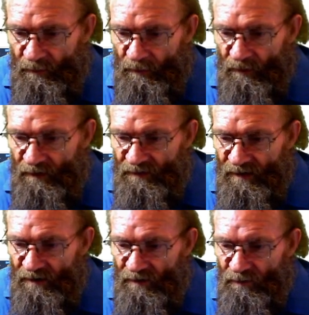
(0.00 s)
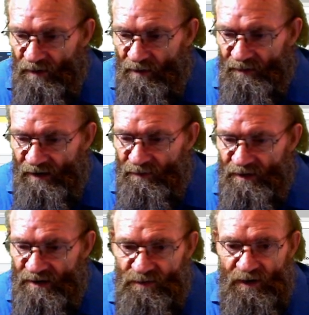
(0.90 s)
And then when I'm done with
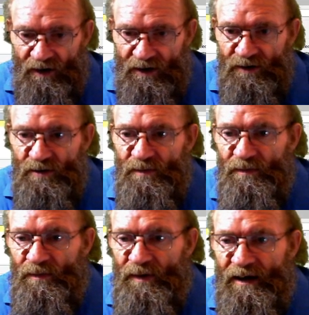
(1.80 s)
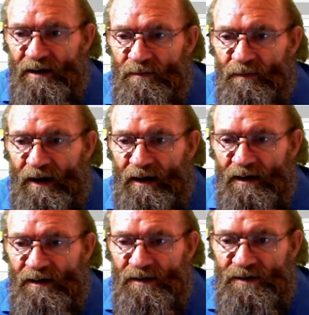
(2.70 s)
this, we're going to bring it back
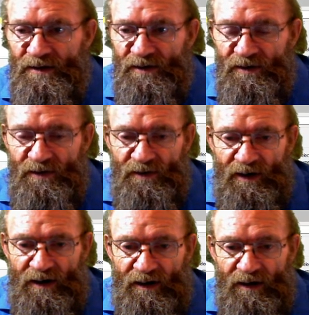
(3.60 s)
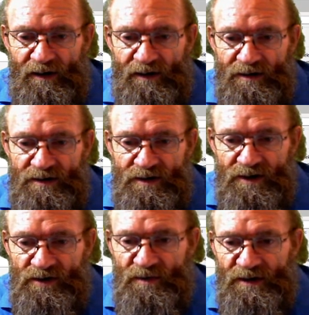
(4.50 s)
into
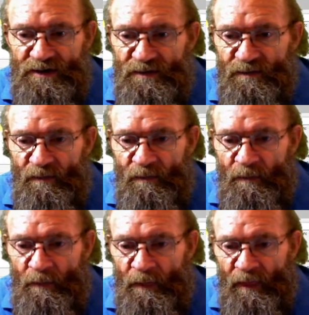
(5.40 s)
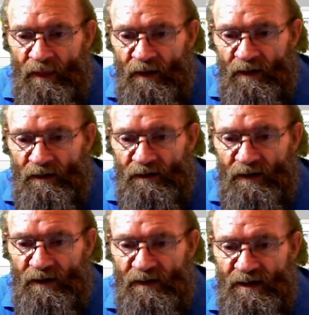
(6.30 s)
GX Works.
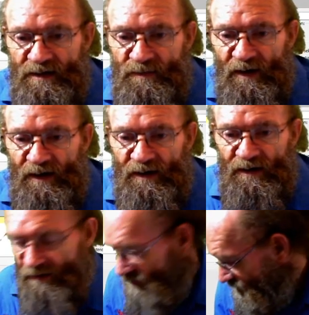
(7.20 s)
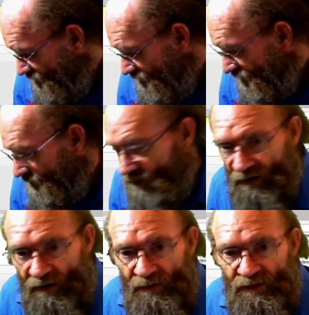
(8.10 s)
Okay, there's my demo
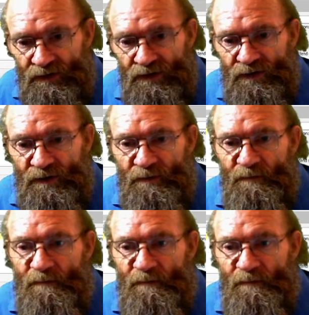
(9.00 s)
number 2.